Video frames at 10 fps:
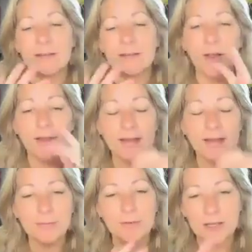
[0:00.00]
And all I
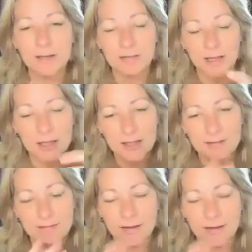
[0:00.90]
keep seeing is like
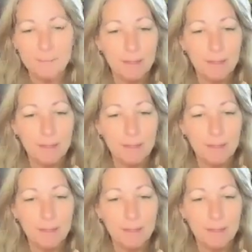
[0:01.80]
this, like